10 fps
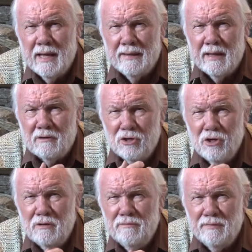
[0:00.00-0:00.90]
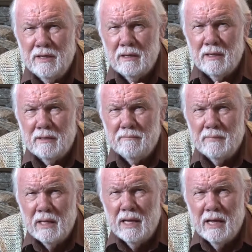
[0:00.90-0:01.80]
and that good feeling.
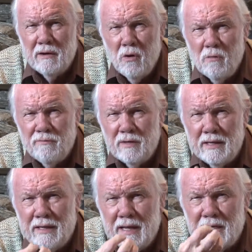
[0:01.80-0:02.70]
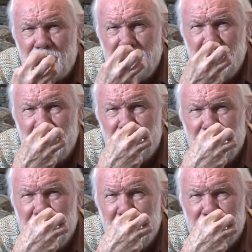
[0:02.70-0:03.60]
And hopefully that experience
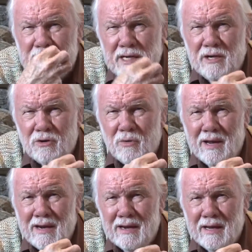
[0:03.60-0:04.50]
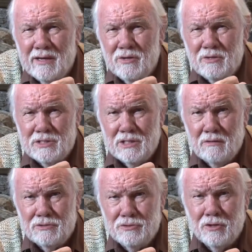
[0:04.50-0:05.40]
becomes integrated into his
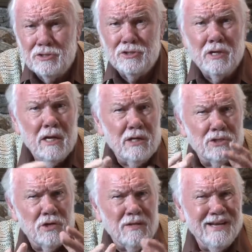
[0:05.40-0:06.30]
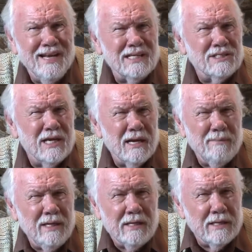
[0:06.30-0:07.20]
self-structure, so the next
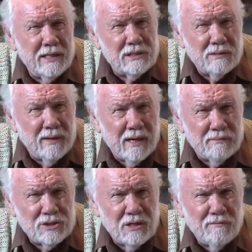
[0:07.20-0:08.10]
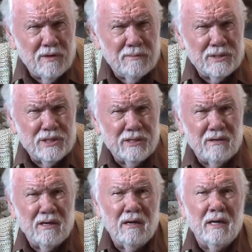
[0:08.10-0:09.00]
time he thinks about himself in a
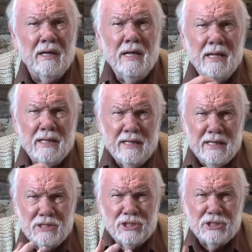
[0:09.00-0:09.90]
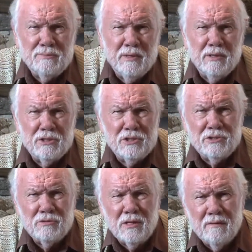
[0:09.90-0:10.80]
particular area, these
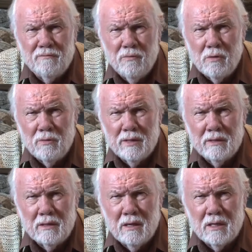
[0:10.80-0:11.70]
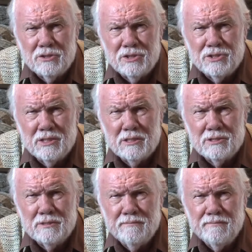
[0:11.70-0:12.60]
experiences will come forward into
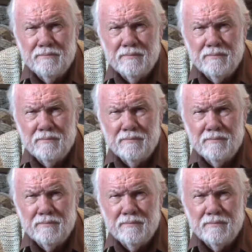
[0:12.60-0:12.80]
consciousness.